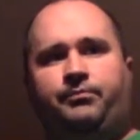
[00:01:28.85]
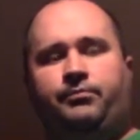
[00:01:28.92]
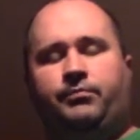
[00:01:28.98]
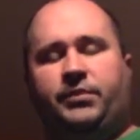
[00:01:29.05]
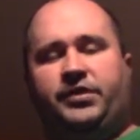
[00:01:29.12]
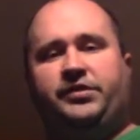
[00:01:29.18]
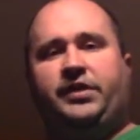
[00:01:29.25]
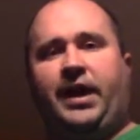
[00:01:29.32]

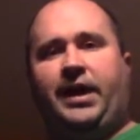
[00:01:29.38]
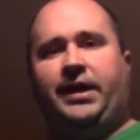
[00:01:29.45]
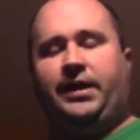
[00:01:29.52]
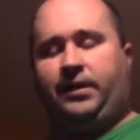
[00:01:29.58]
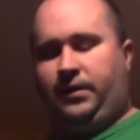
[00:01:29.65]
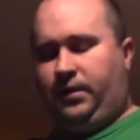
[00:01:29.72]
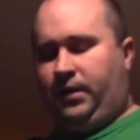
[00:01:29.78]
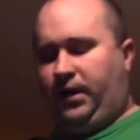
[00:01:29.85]
machete
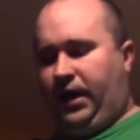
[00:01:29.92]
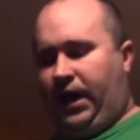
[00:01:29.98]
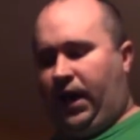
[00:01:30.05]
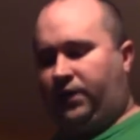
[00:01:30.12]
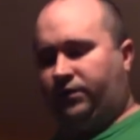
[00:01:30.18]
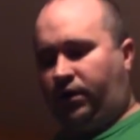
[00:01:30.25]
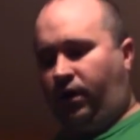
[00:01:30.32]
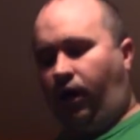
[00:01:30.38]

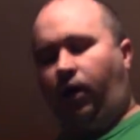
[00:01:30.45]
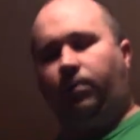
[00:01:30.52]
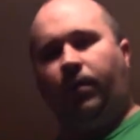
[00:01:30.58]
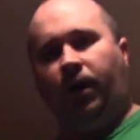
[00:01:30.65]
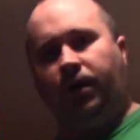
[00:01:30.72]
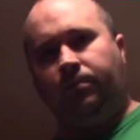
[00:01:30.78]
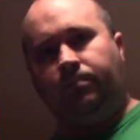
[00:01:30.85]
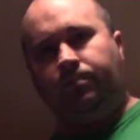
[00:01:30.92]
has a
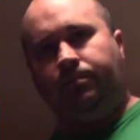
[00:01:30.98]
carbide